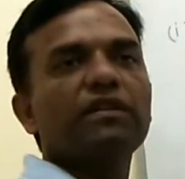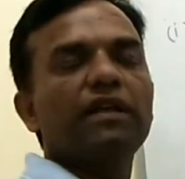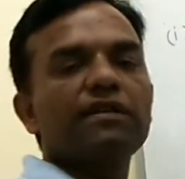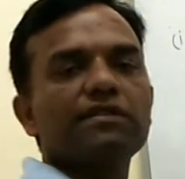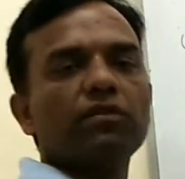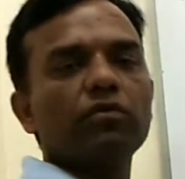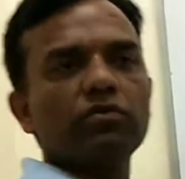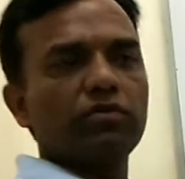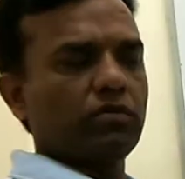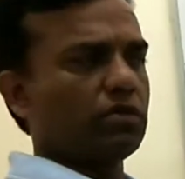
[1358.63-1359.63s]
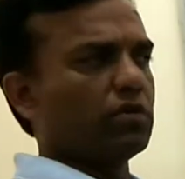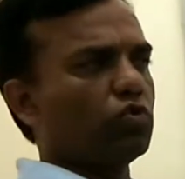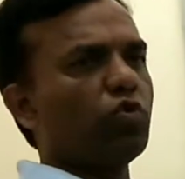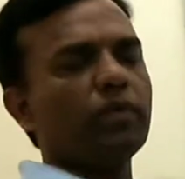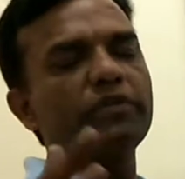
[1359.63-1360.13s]
there is no
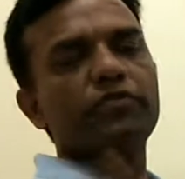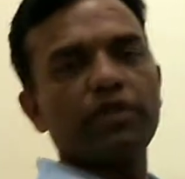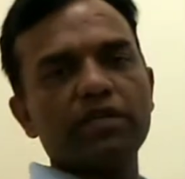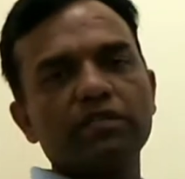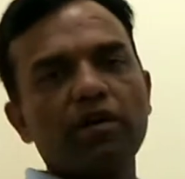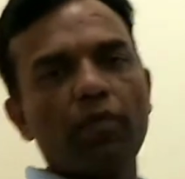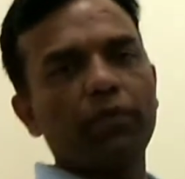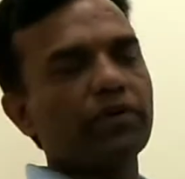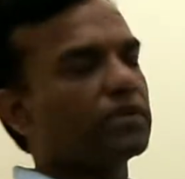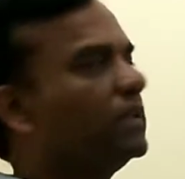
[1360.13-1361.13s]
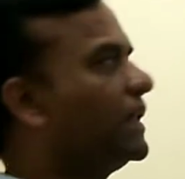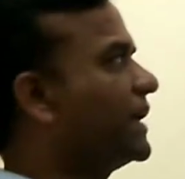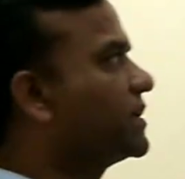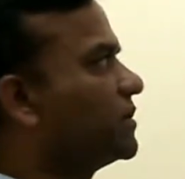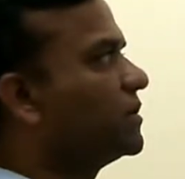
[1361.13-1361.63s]
too much change the operation,
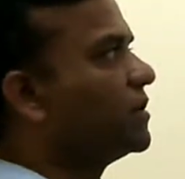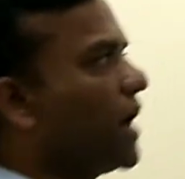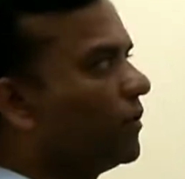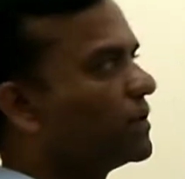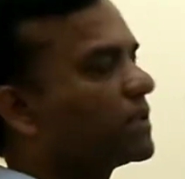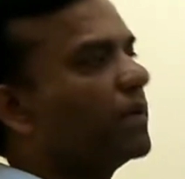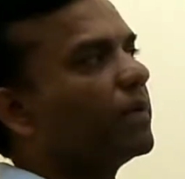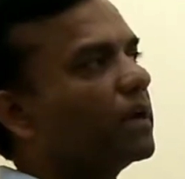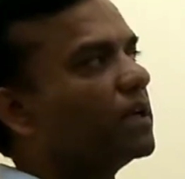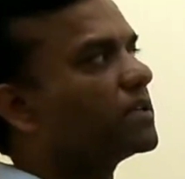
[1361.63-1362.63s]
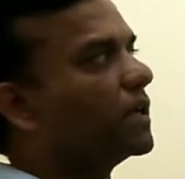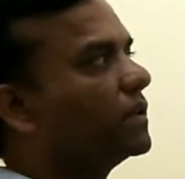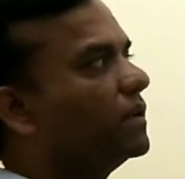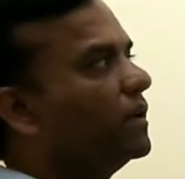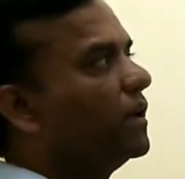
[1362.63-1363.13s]
like you have the same condition.